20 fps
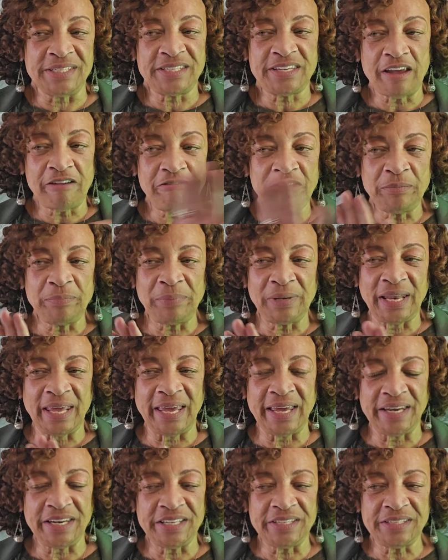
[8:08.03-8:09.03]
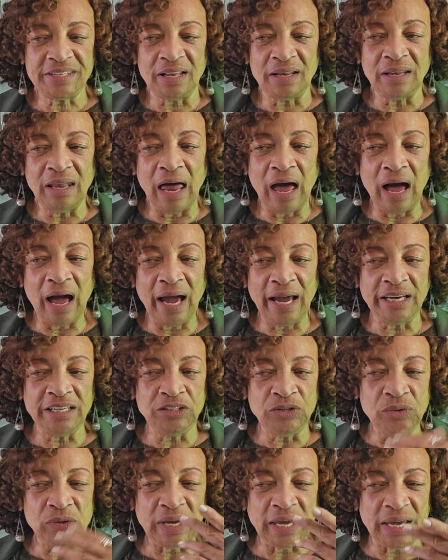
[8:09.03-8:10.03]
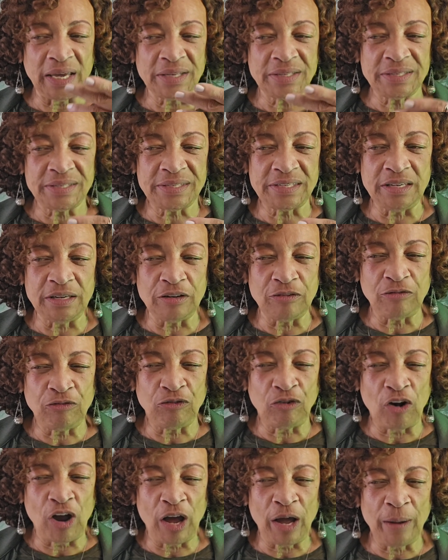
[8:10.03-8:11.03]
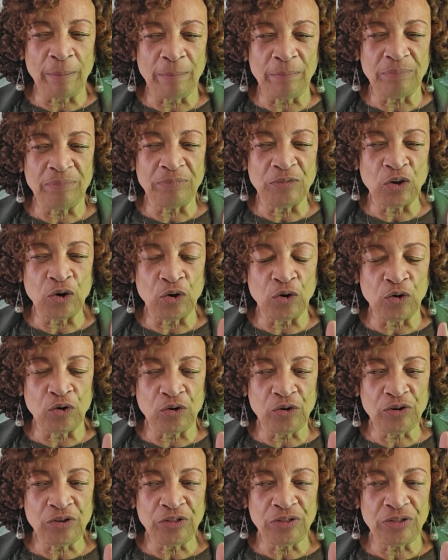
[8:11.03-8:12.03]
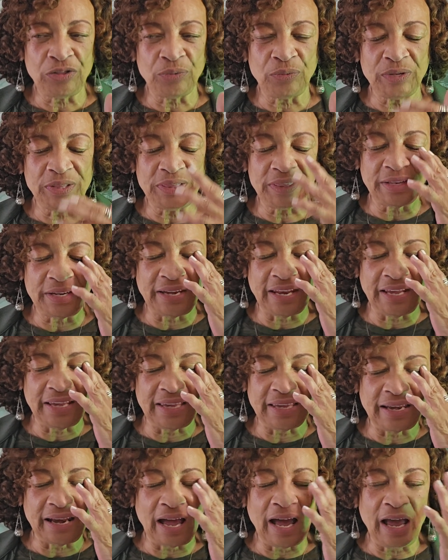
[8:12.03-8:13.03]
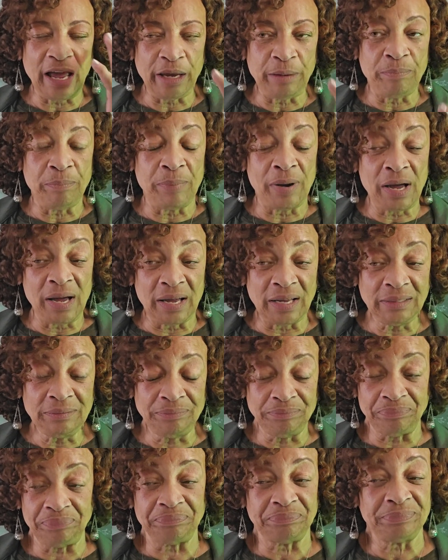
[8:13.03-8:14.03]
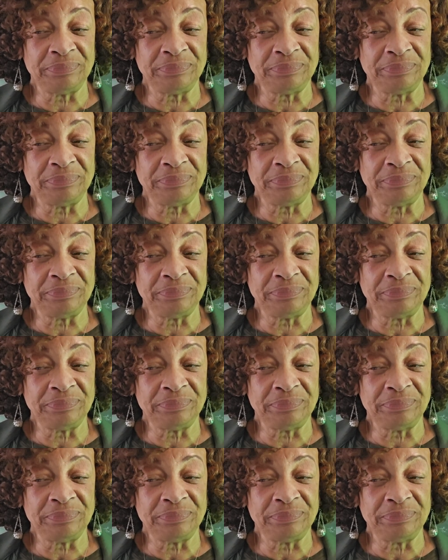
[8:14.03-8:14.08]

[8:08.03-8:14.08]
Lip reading: 7 planets align. You can't see it from Earth with the naked eye, but